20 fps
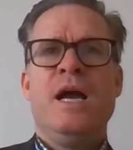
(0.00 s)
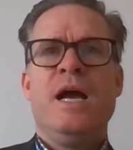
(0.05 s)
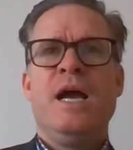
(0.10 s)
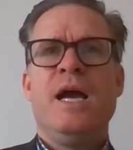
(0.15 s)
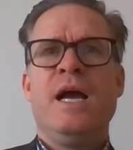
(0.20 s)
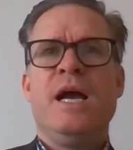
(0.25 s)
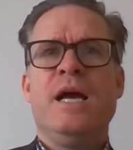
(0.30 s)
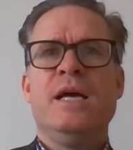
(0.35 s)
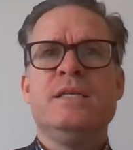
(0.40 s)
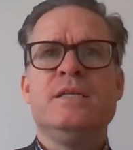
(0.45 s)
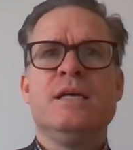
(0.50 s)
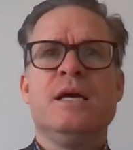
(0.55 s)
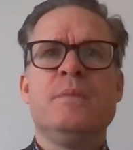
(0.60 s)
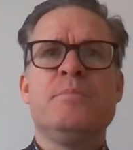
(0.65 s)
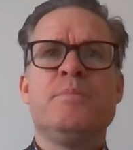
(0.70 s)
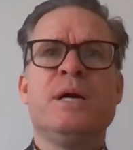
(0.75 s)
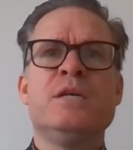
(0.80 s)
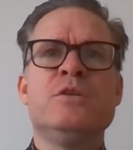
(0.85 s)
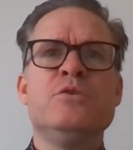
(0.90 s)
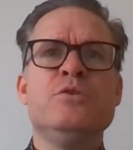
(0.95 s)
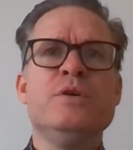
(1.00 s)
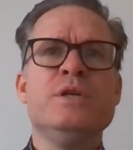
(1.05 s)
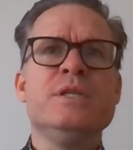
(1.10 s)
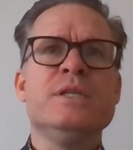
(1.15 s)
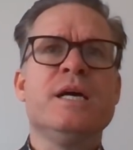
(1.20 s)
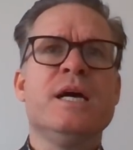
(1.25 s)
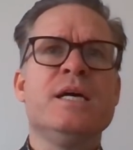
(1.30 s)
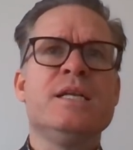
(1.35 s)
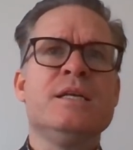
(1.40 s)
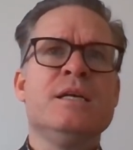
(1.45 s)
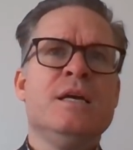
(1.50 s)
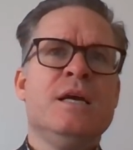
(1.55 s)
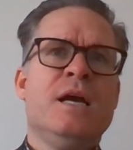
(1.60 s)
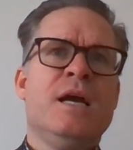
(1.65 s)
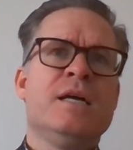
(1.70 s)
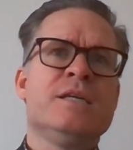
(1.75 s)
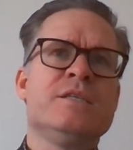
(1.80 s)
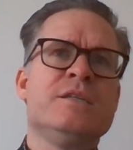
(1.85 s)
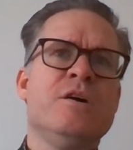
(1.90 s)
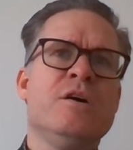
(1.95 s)
And by doing that,
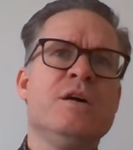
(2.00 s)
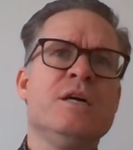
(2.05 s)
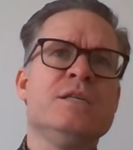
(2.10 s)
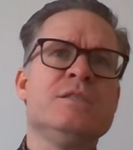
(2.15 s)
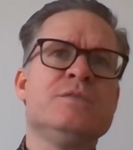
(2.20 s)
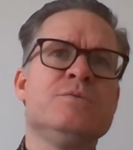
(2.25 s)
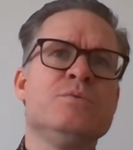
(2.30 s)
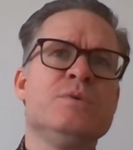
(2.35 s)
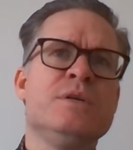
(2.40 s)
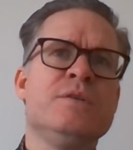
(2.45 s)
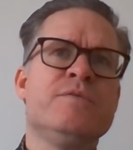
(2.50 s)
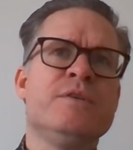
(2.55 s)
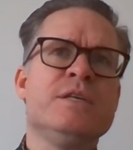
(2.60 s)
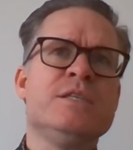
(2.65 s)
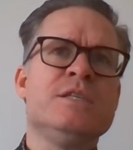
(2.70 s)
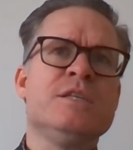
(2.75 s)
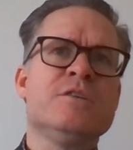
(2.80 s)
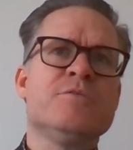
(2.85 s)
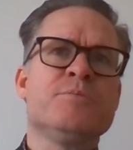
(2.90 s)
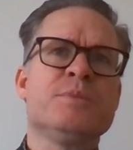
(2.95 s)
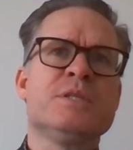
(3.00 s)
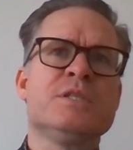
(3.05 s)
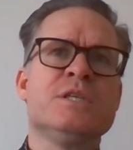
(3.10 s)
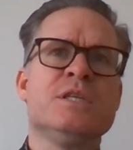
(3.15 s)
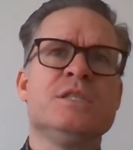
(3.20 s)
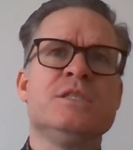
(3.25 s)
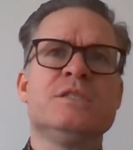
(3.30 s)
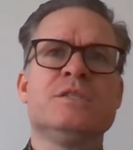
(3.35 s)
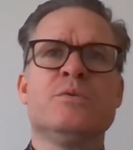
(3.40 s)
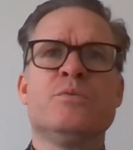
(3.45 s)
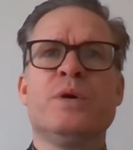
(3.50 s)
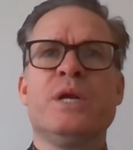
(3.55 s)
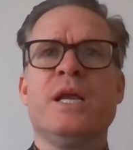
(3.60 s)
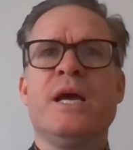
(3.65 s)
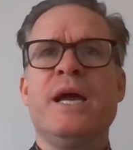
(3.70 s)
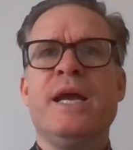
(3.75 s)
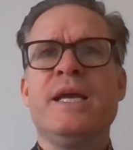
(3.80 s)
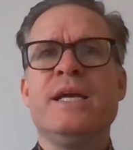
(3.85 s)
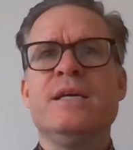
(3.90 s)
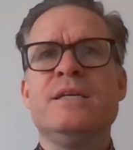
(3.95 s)
as long as inflation expectations are well
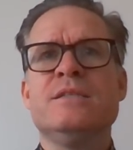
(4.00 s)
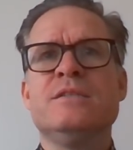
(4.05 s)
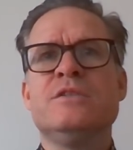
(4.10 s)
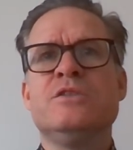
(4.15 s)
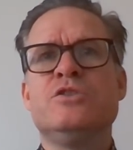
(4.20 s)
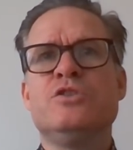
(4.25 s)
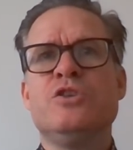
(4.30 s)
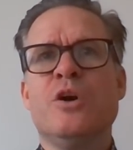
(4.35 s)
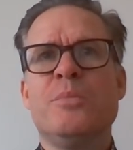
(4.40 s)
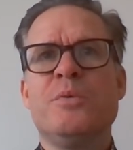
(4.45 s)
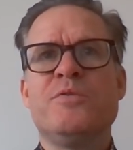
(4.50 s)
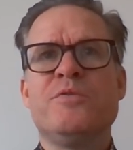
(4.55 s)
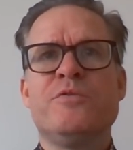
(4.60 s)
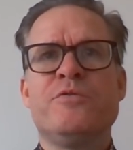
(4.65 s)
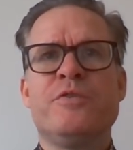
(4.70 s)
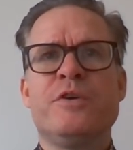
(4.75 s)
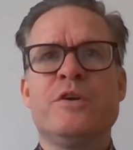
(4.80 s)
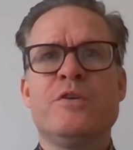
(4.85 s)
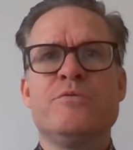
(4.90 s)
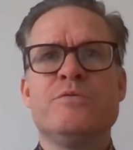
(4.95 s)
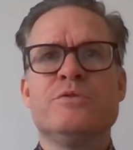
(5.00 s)
anchored, the job of the Federal